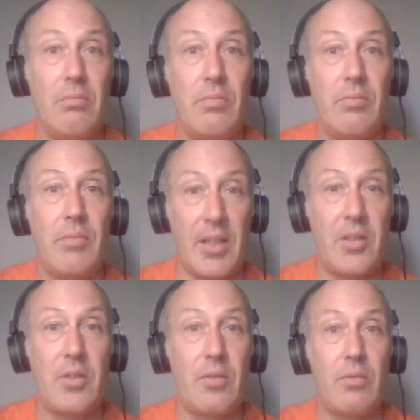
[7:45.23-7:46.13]

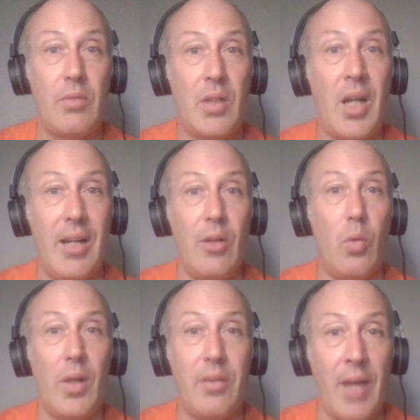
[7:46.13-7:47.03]
That's kind of
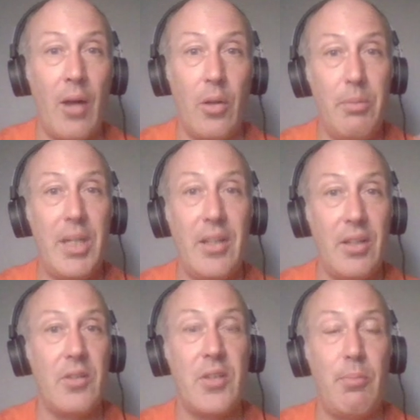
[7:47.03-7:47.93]
what how the
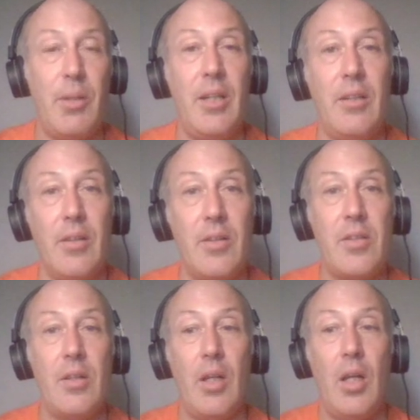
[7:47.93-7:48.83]
media is spinning
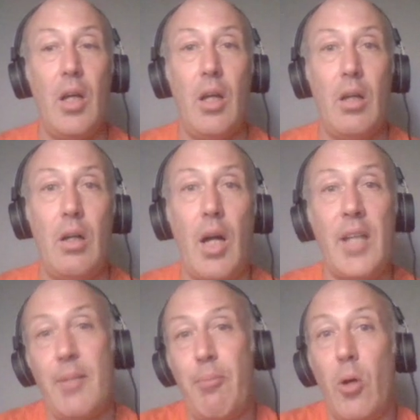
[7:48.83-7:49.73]
this. I
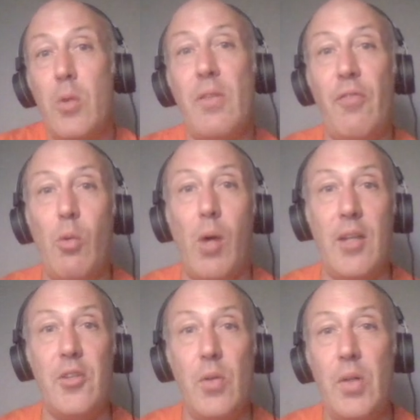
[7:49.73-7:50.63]
suppose if you want
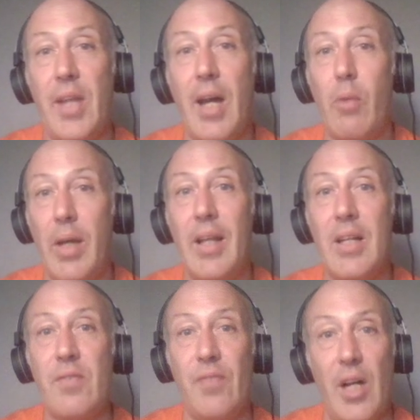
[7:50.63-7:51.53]
to do it that way,
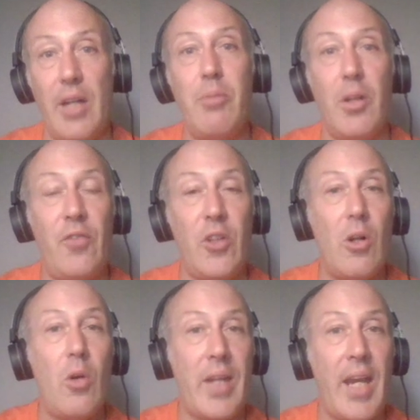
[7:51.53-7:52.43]
that's fine. But if you're
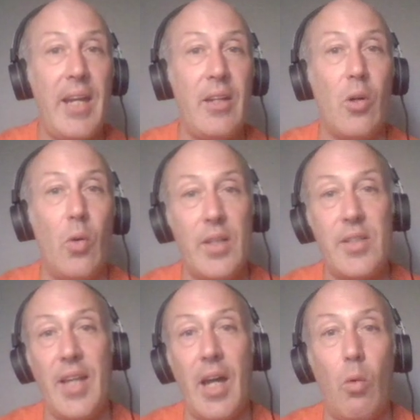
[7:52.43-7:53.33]
okay to go in
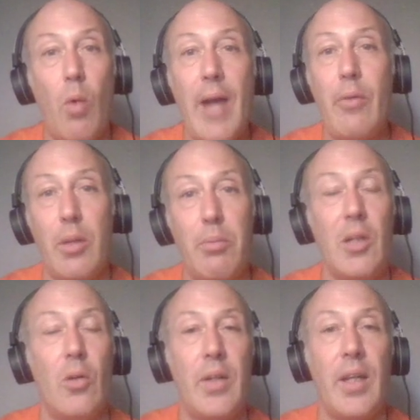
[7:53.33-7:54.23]
Seattle, why would he
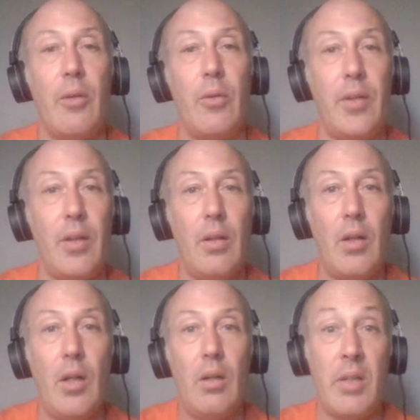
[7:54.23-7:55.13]
be okay with it?
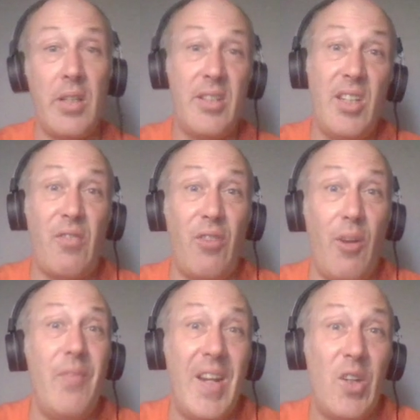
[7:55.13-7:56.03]
Because he's
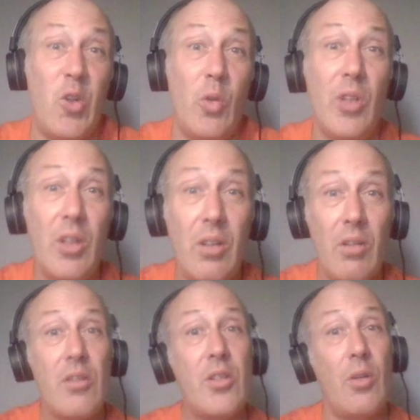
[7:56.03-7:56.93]
from Vancouver,
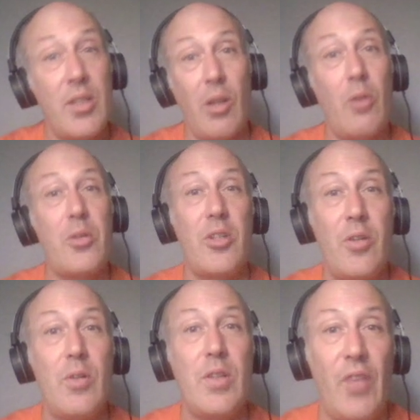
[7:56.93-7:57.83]
so he's closer
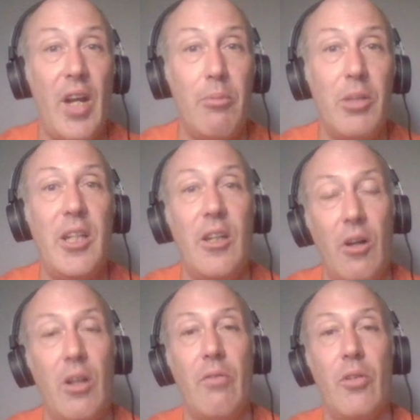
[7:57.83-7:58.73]
to his family and
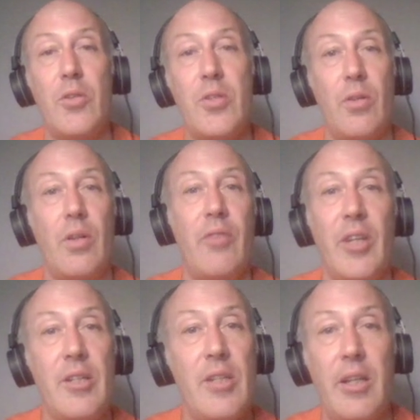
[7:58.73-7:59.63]
all of those sort of
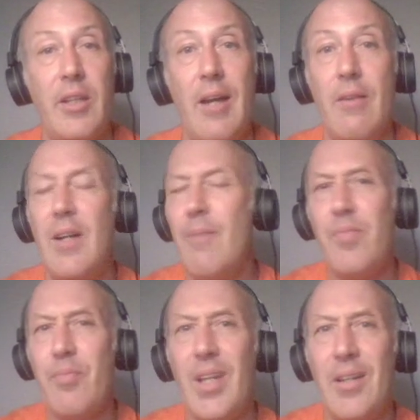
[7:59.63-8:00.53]
things like that
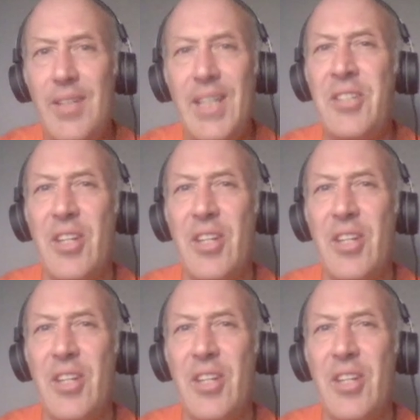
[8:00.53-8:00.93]
decent